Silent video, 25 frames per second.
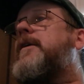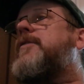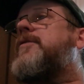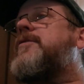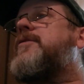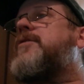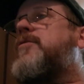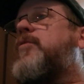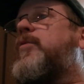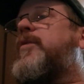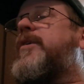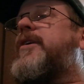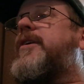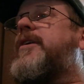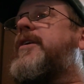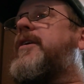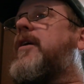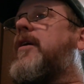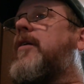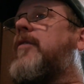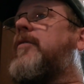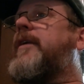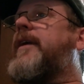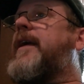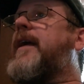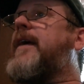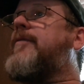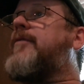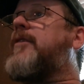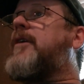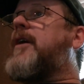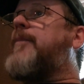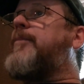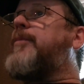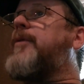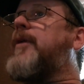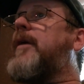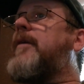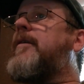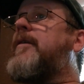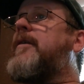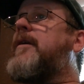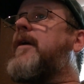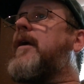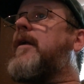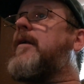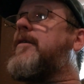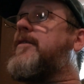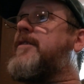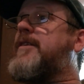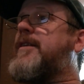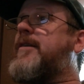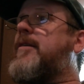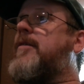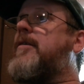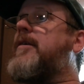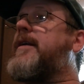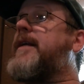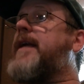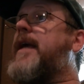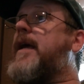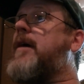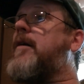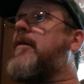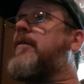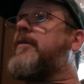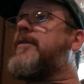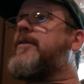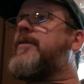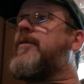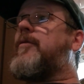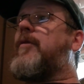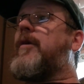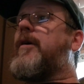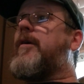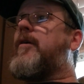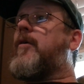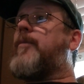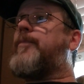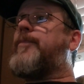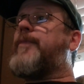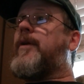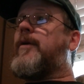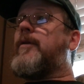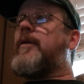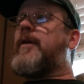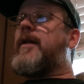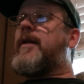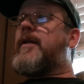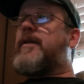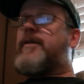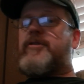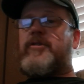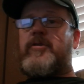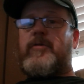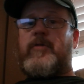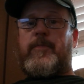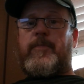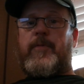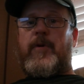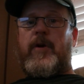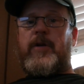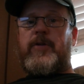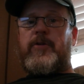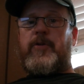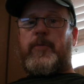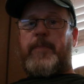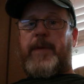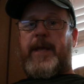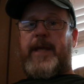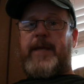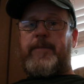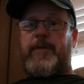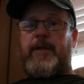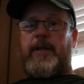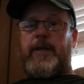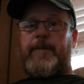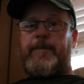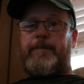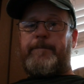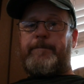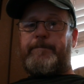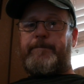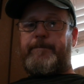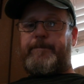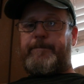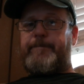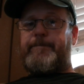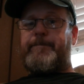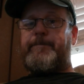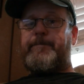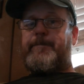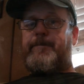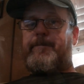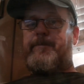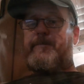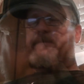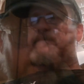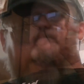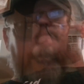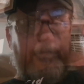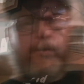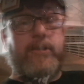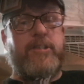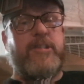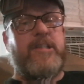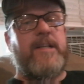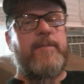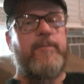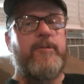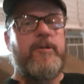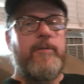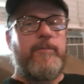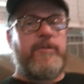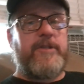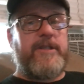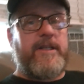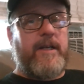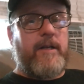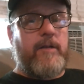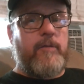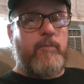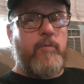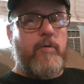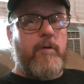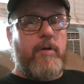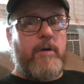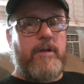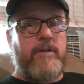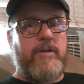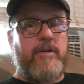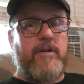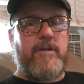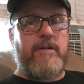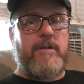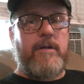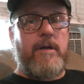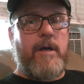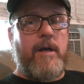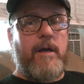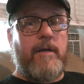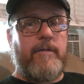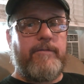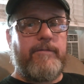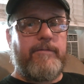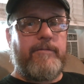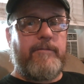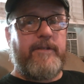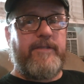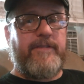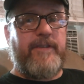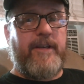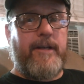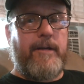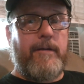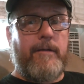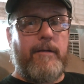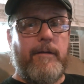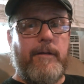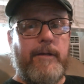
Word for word: So we uh, only have a couple hundred dollars in our account, so I hope they'll let us do a partial payment. So this is the first time we almost had our water turned off. We've had our